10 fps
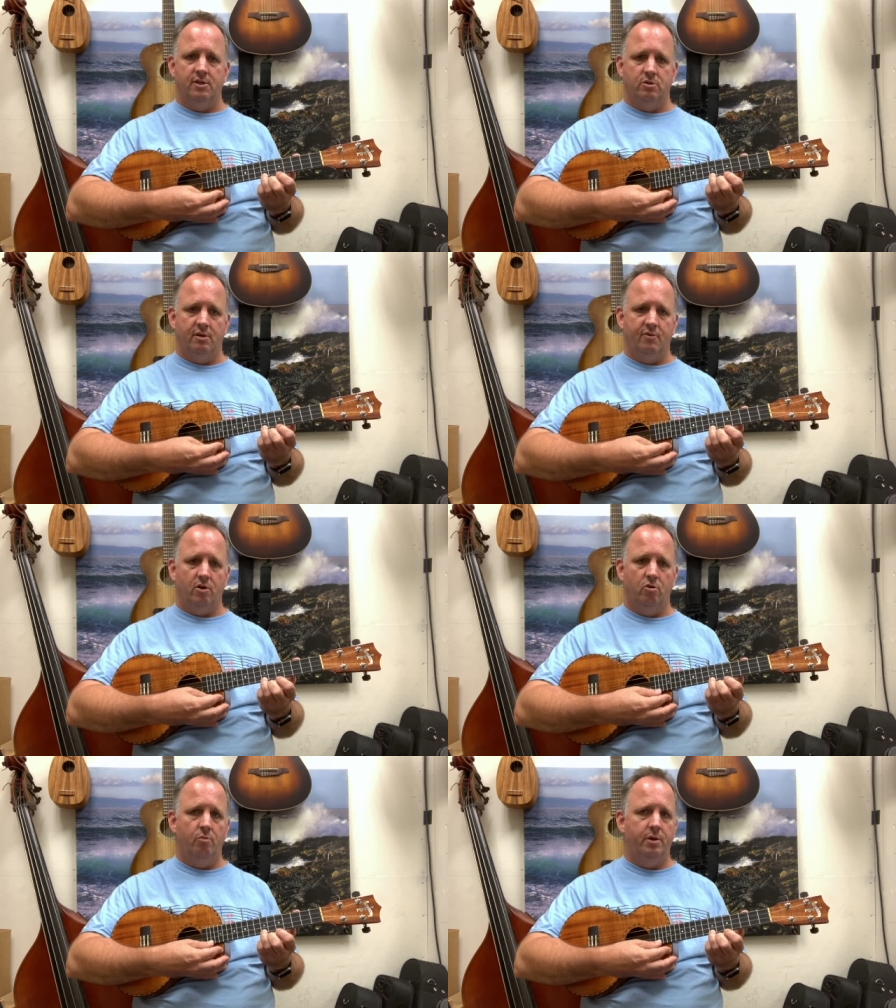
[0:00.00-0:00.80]
So I've got
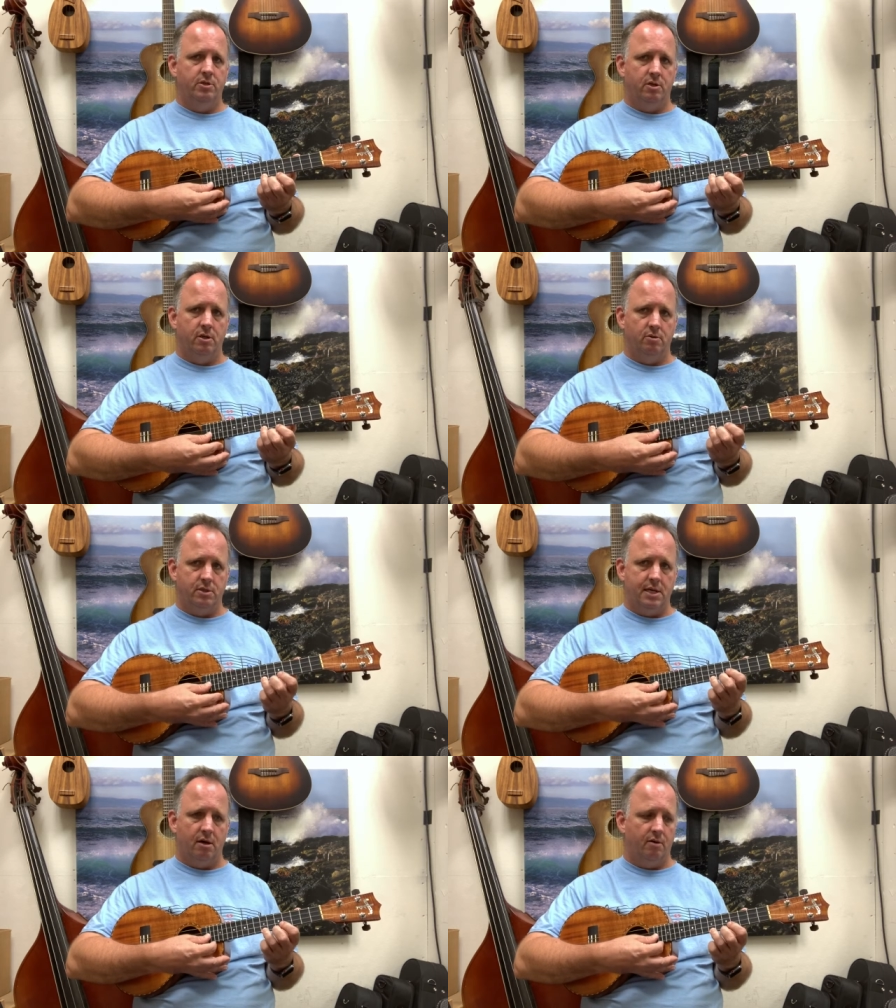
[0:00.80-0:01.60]
a whole bunch of notes
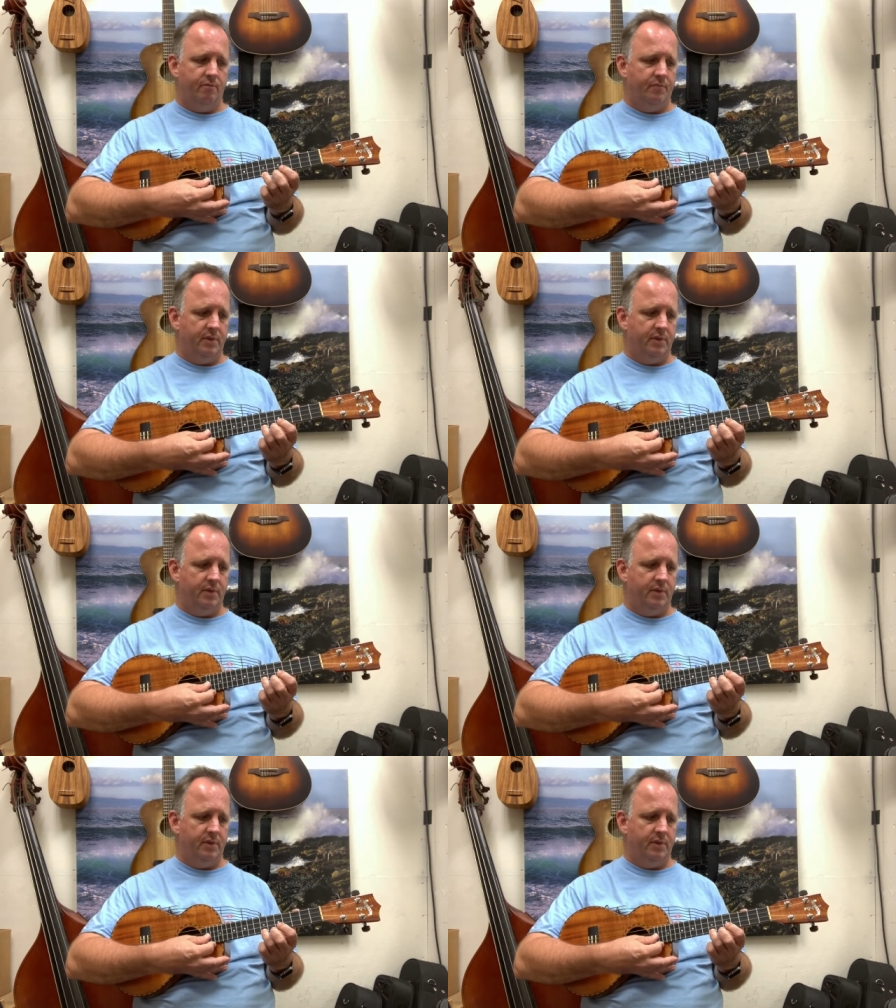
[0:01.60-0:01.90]
now.